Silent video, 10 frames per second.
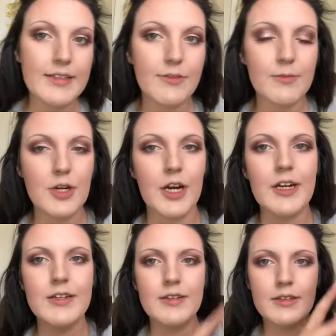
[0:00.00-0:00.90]
from
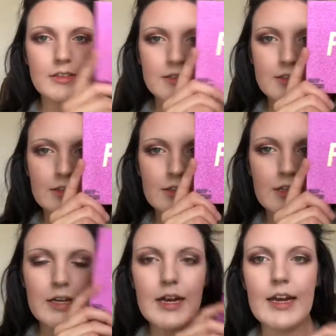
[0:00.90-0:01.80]
Target,
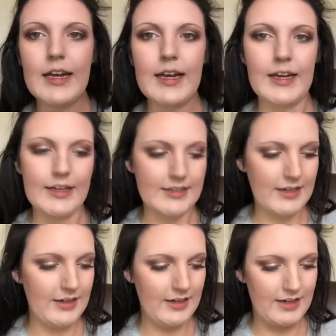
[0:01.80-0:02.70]
and
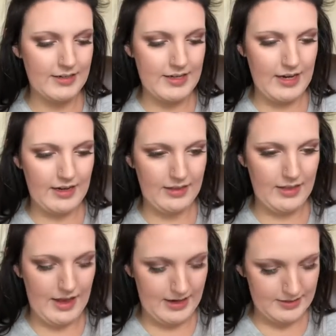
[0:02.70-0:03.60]
gonna take
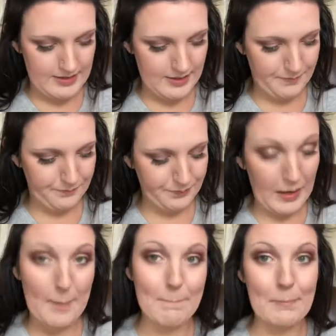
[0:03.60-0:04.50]
that
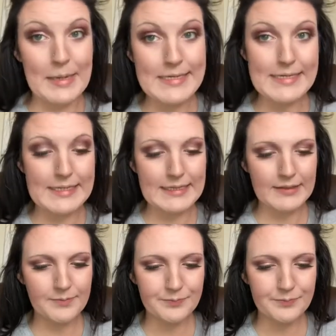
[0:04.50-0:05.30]
Buzzin'